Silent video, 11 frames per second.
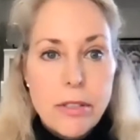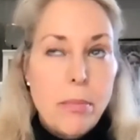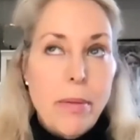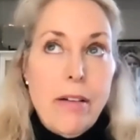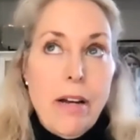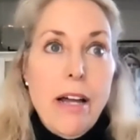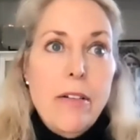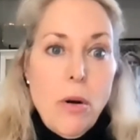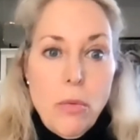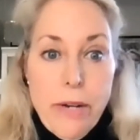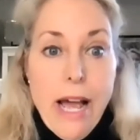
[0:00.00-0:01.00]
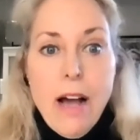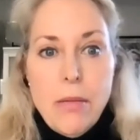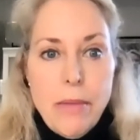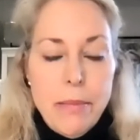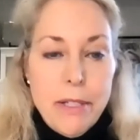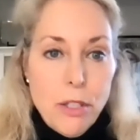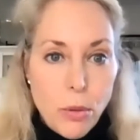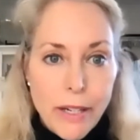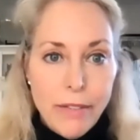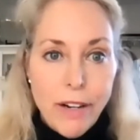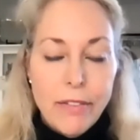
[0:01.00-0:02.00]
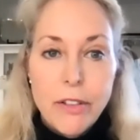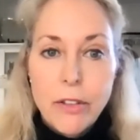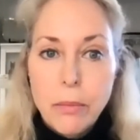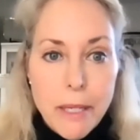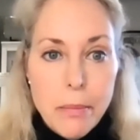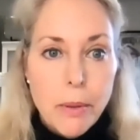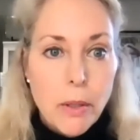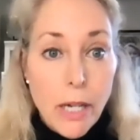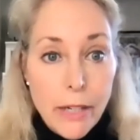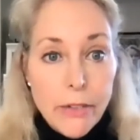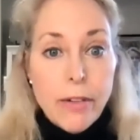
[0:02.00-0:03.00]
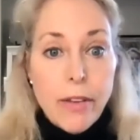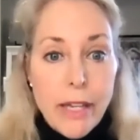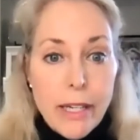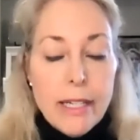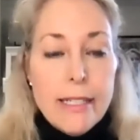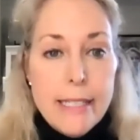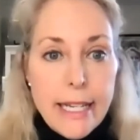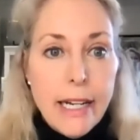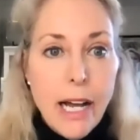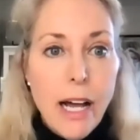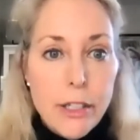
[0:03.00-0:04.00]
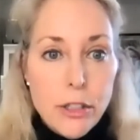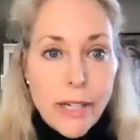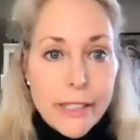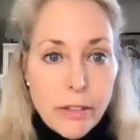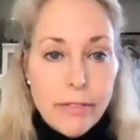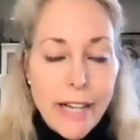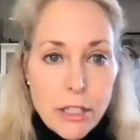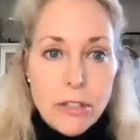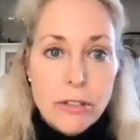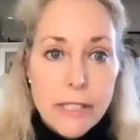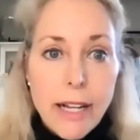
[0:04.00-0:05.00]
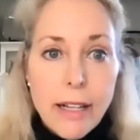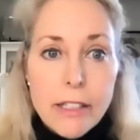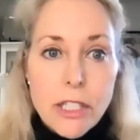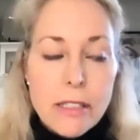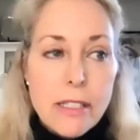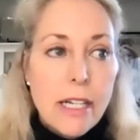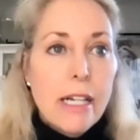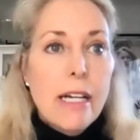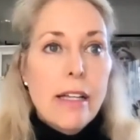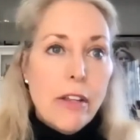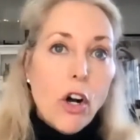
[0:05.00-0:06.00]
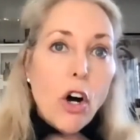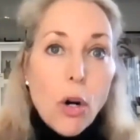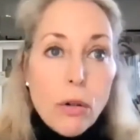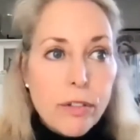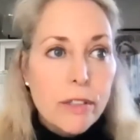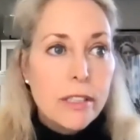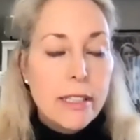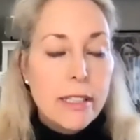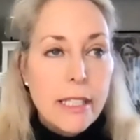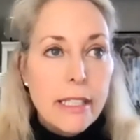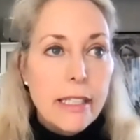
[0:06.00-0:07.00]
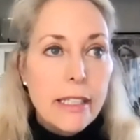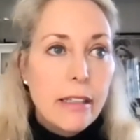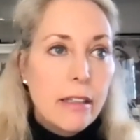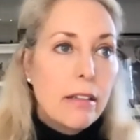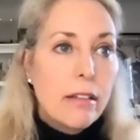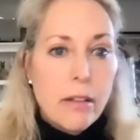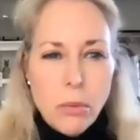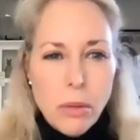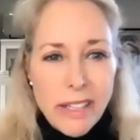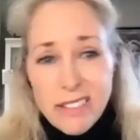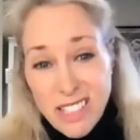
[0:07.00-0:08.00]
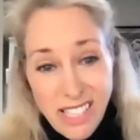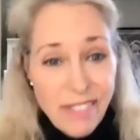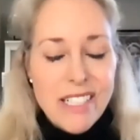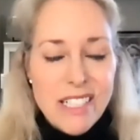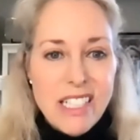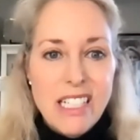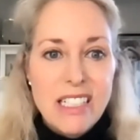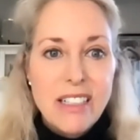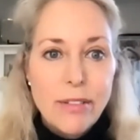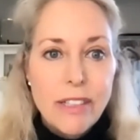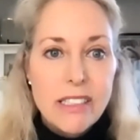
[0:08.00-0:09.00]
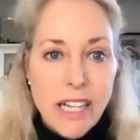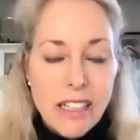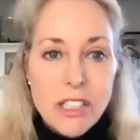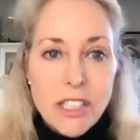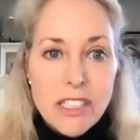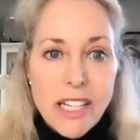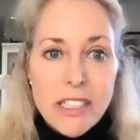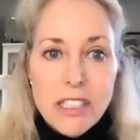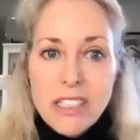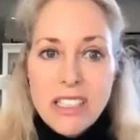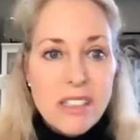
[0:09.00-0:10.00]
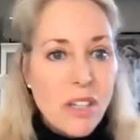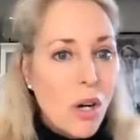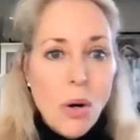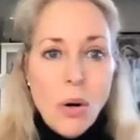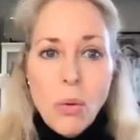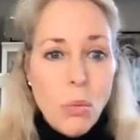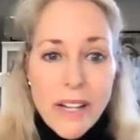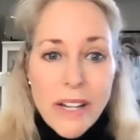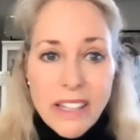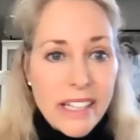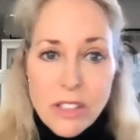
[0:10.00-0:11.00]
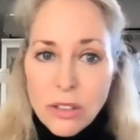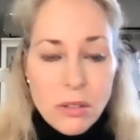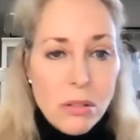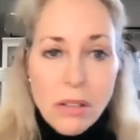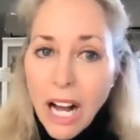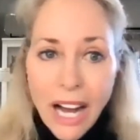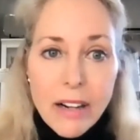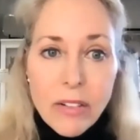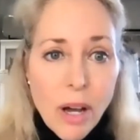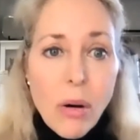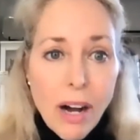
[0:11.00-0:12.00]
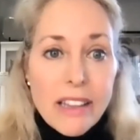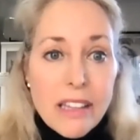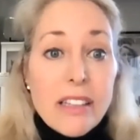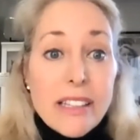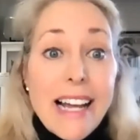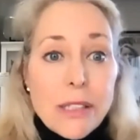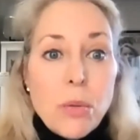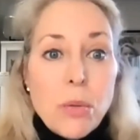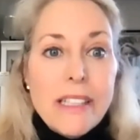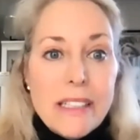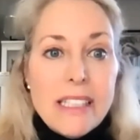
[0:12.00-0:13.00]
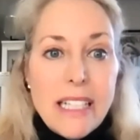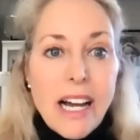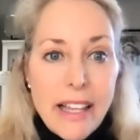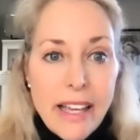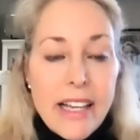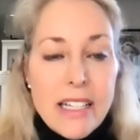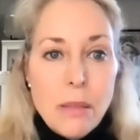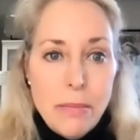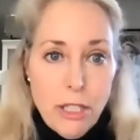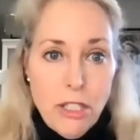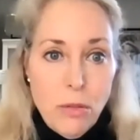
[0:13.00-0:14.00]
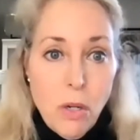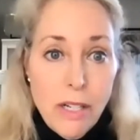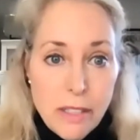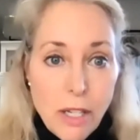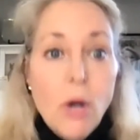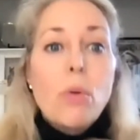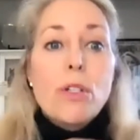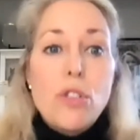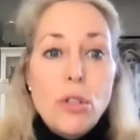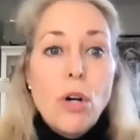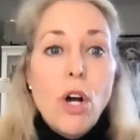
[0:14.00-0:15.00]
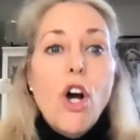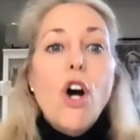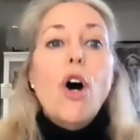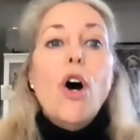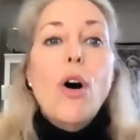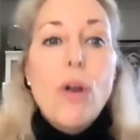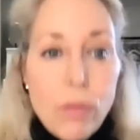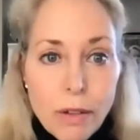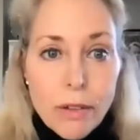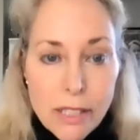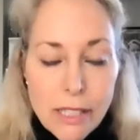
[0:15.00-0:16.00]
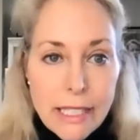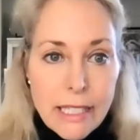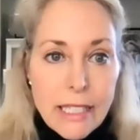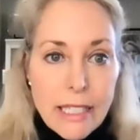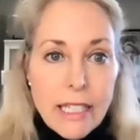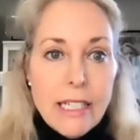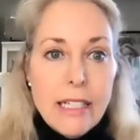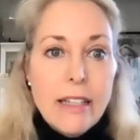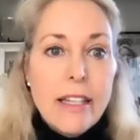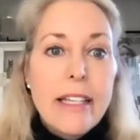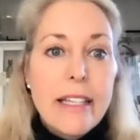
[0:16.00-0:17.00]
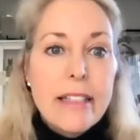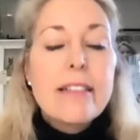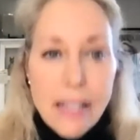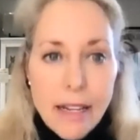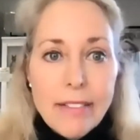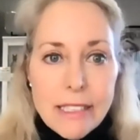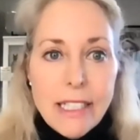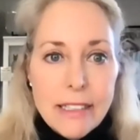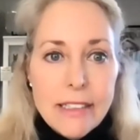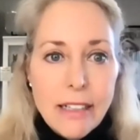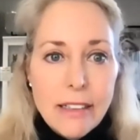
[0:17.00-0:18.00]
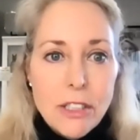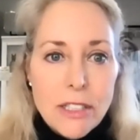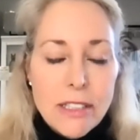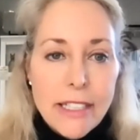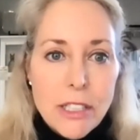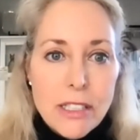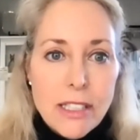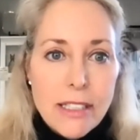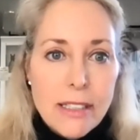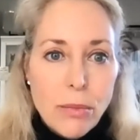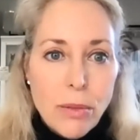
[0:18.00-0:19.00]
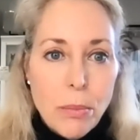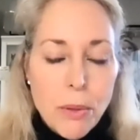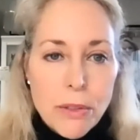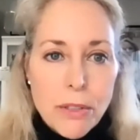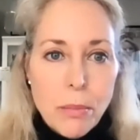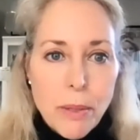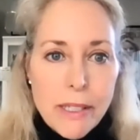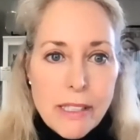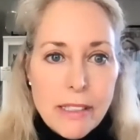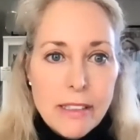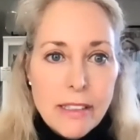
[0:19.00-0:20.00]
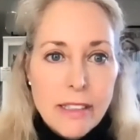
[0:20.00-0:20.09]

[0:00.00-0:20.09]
about, I don't know, now maybe it's 2,500 people under the DNI, Director of National Intelligence, that oversee the 17 different intelligence agencies. What they do, I don't know. I thought that's what the CIA's mission was to oversee the 17 intelligence agencies and report to the president.